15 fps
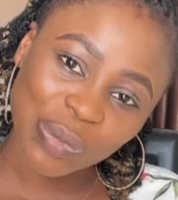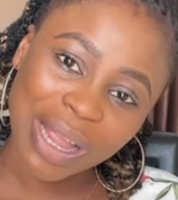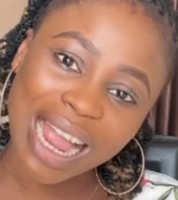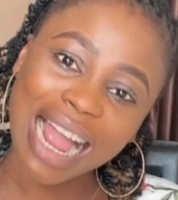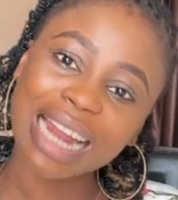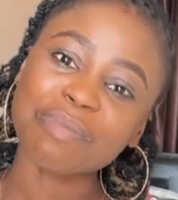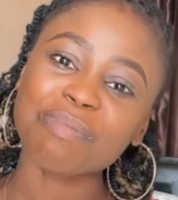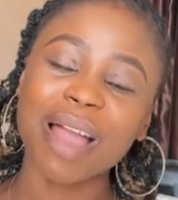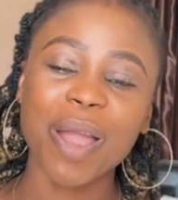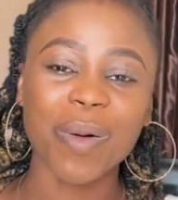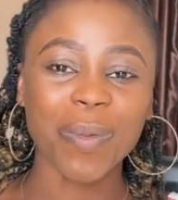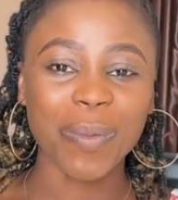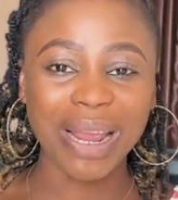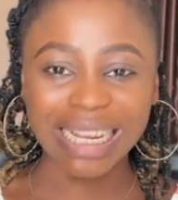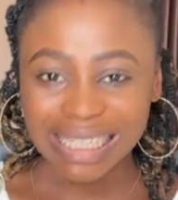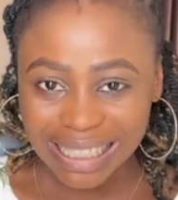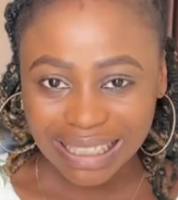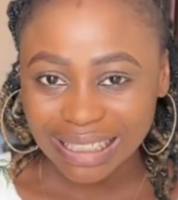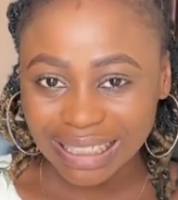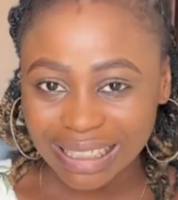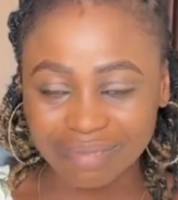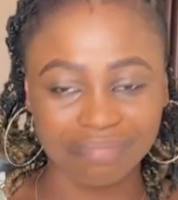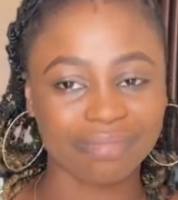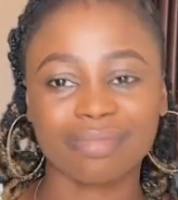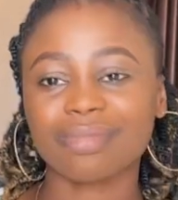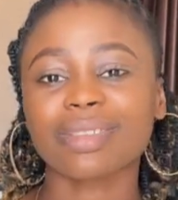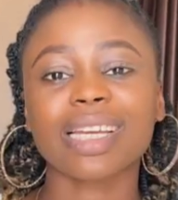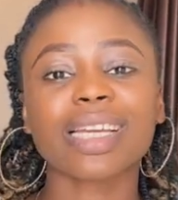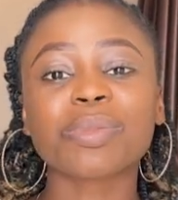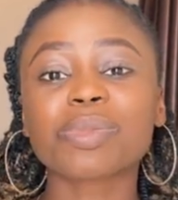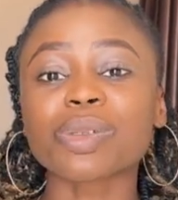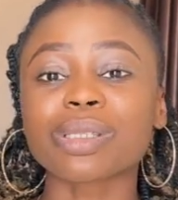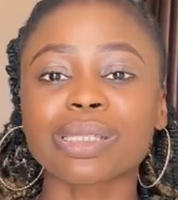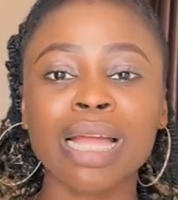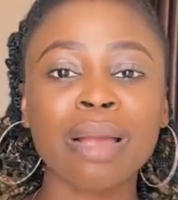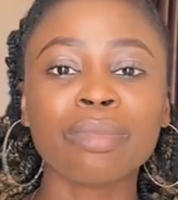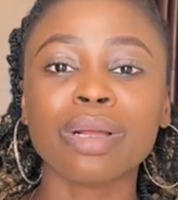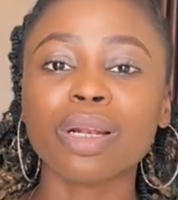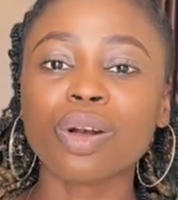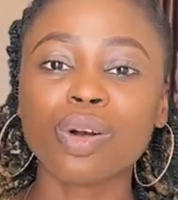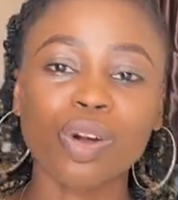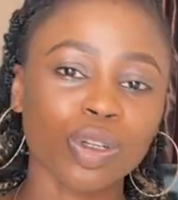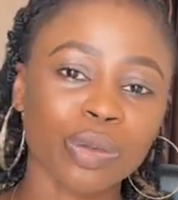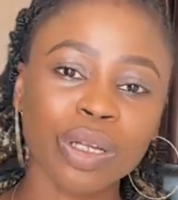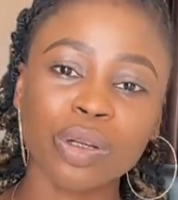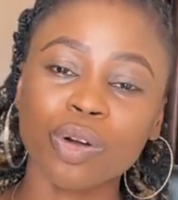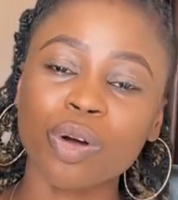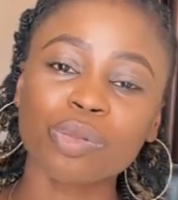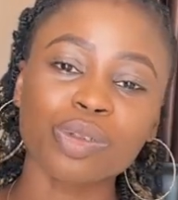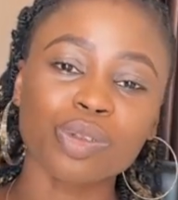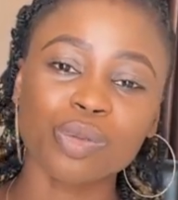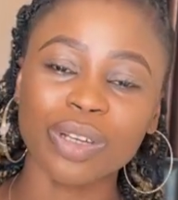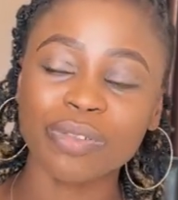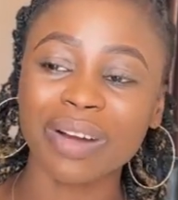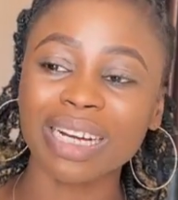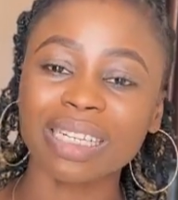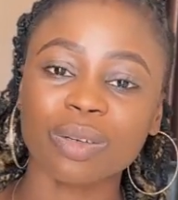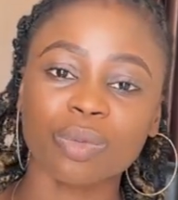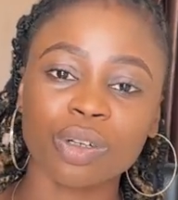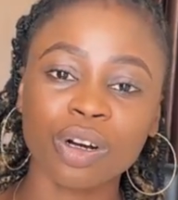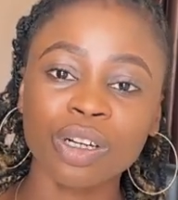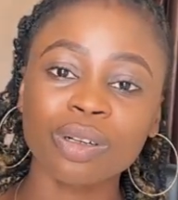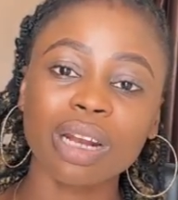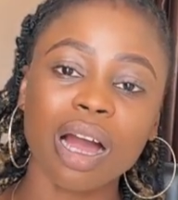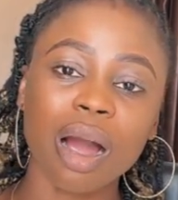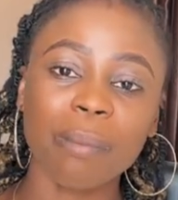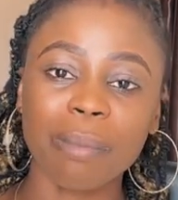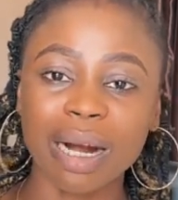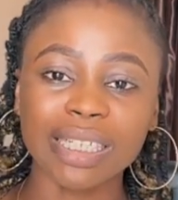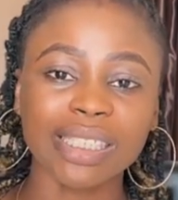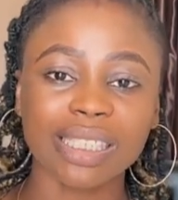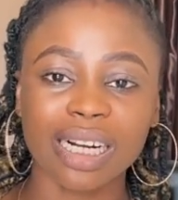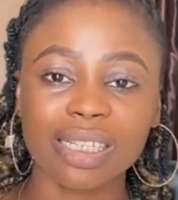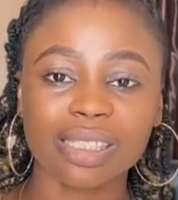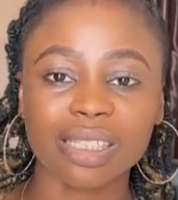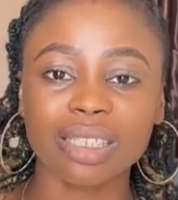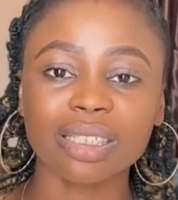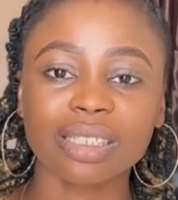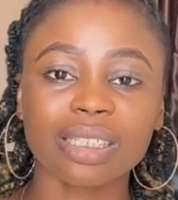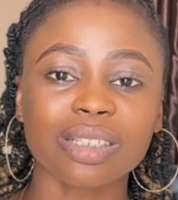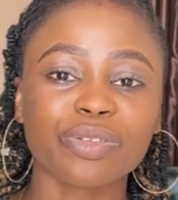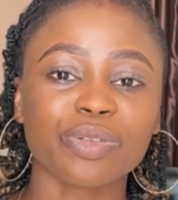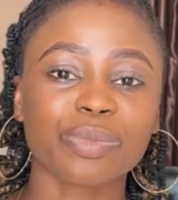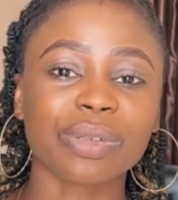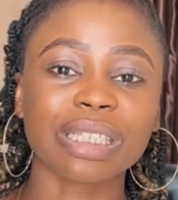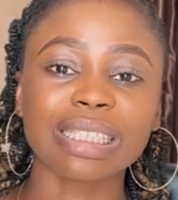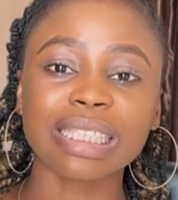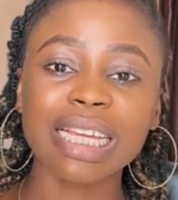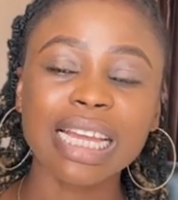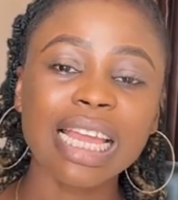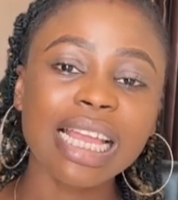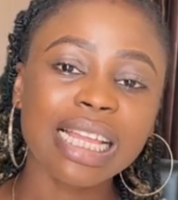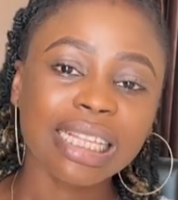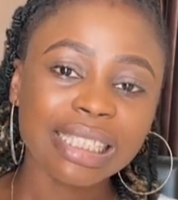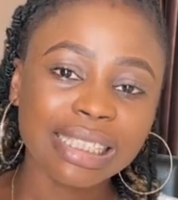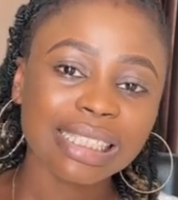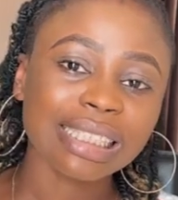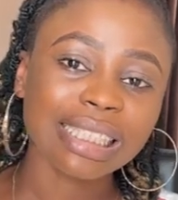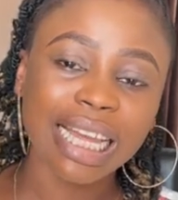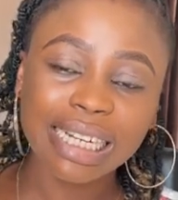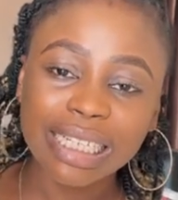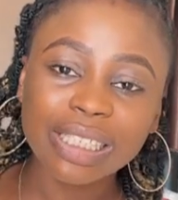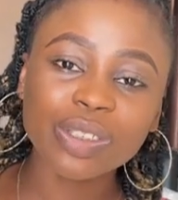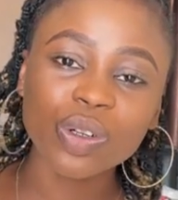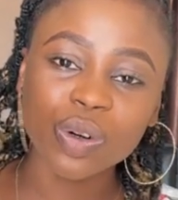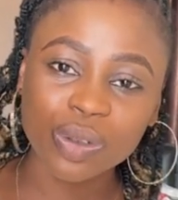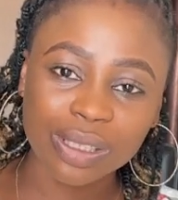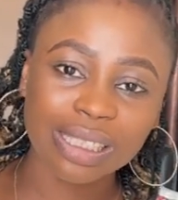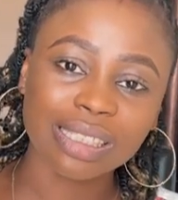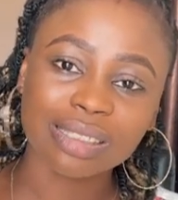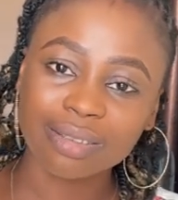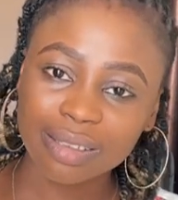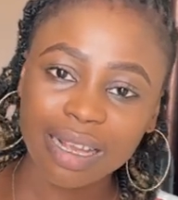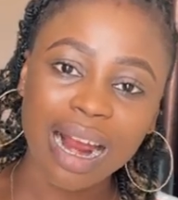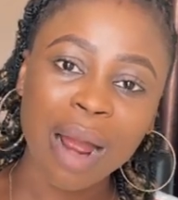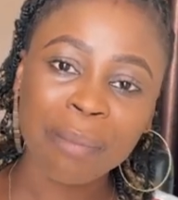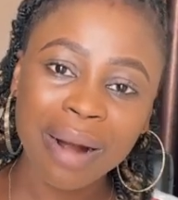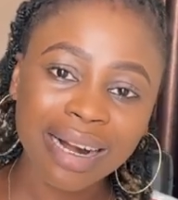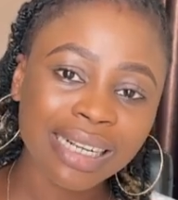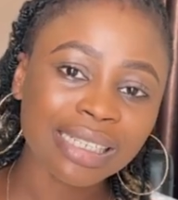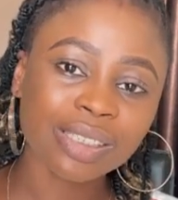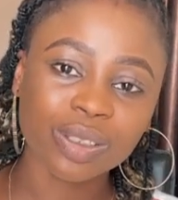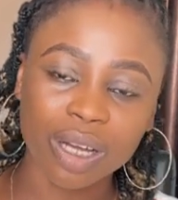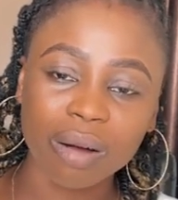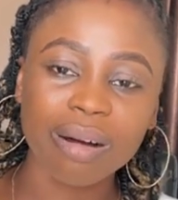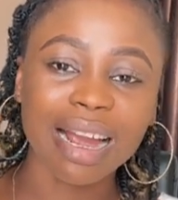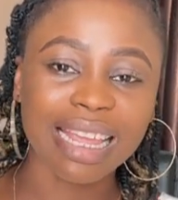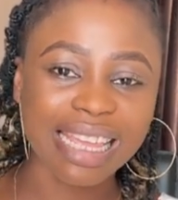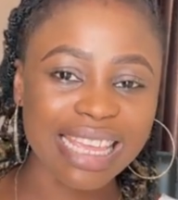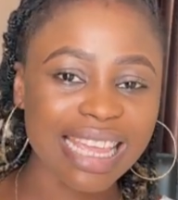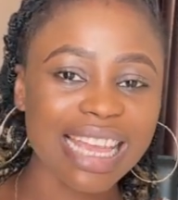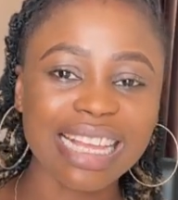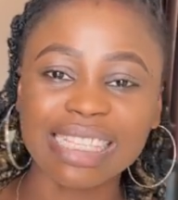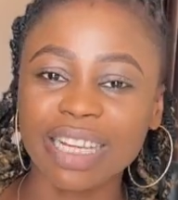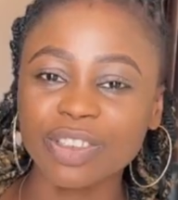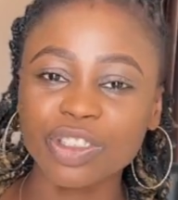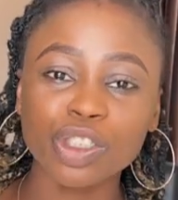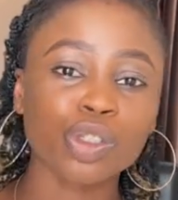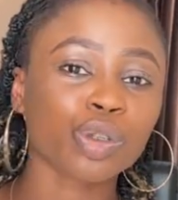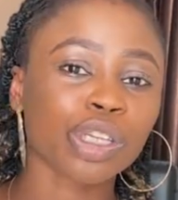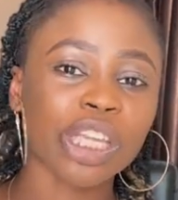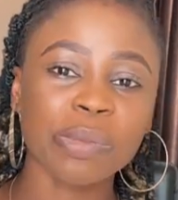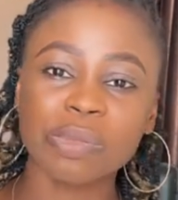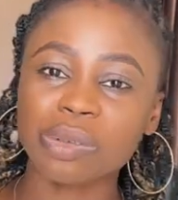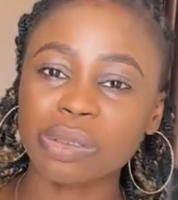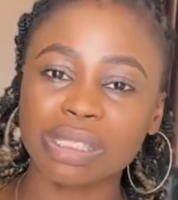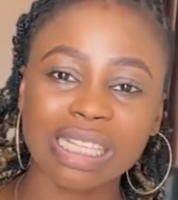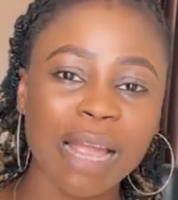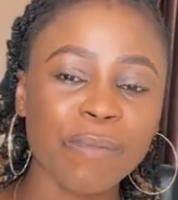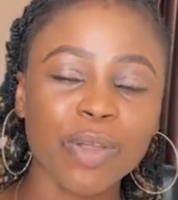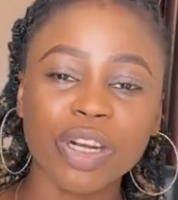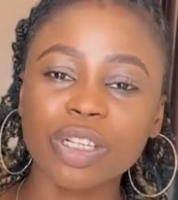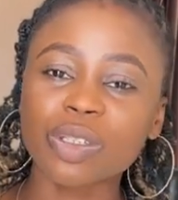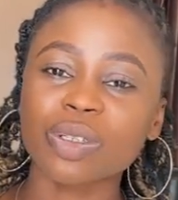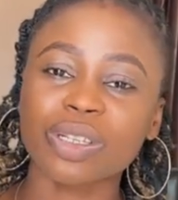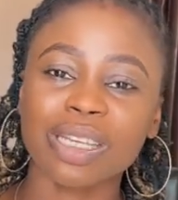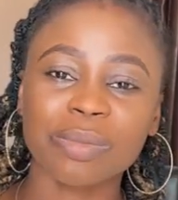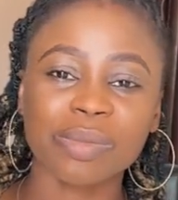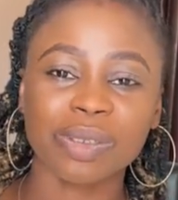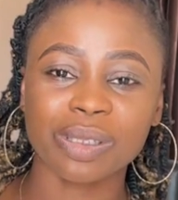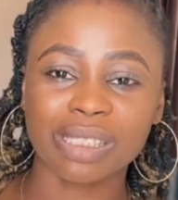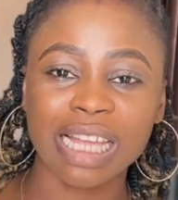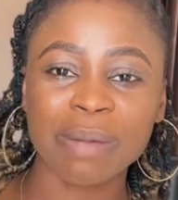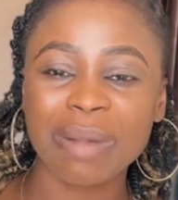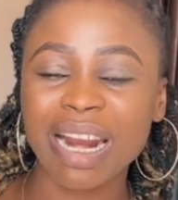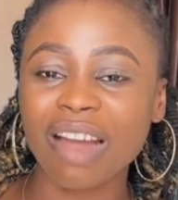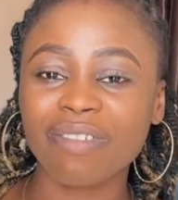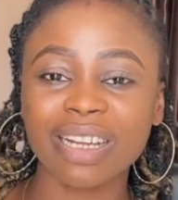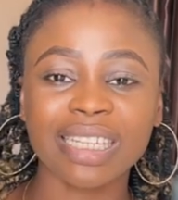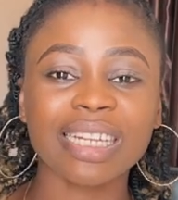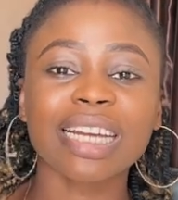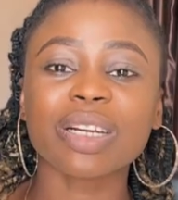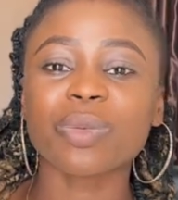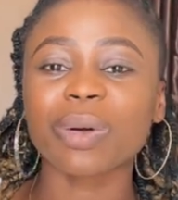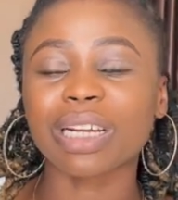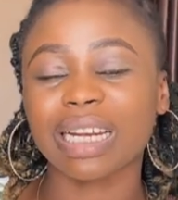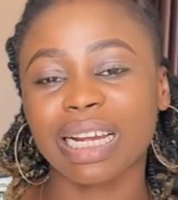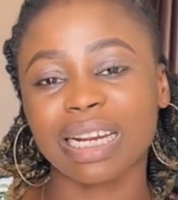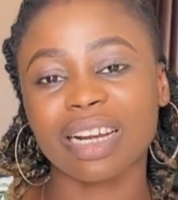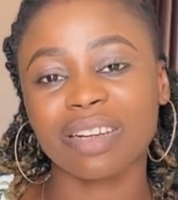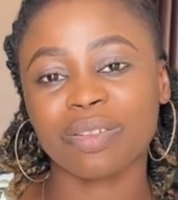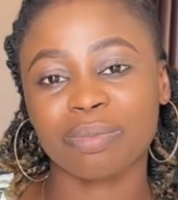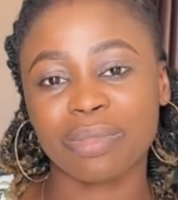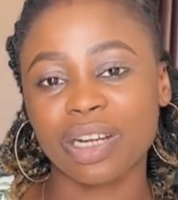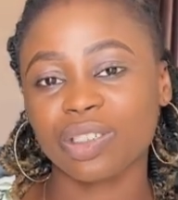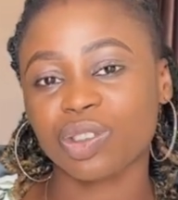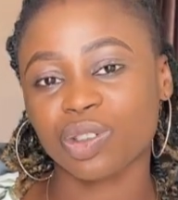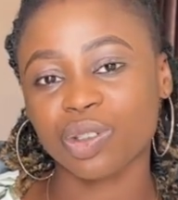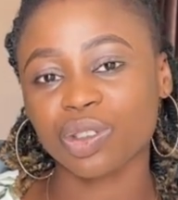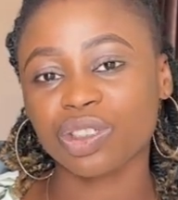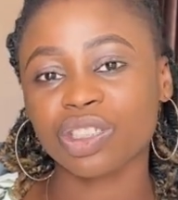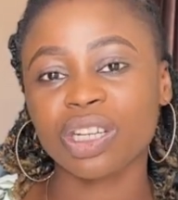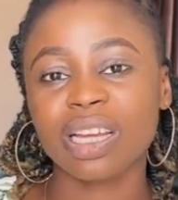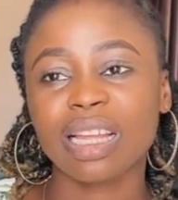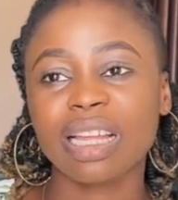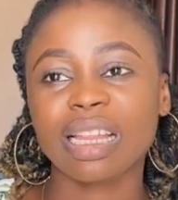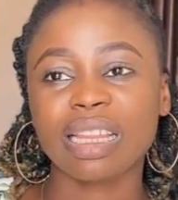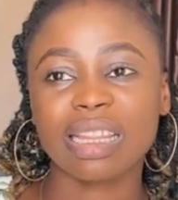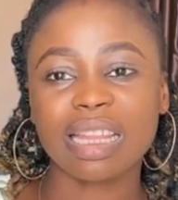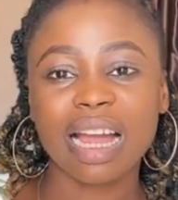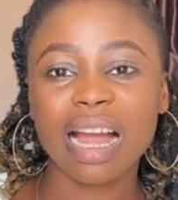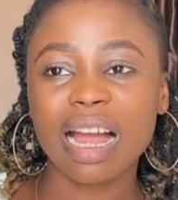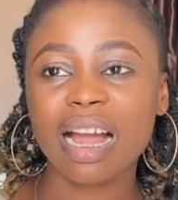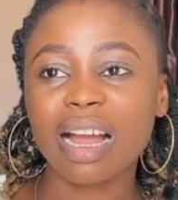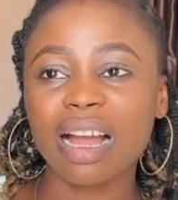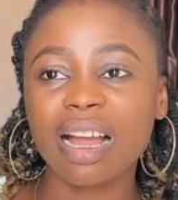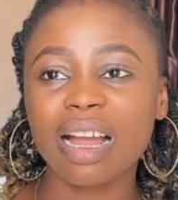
where I had my wedding, hmm, they keep the time a lot when it comes to in fact during our marriage counseling, they've been telling us I'm marrying to our years and you need to keep to time, you need to keep to time. And I've attended a wedding like that in my church that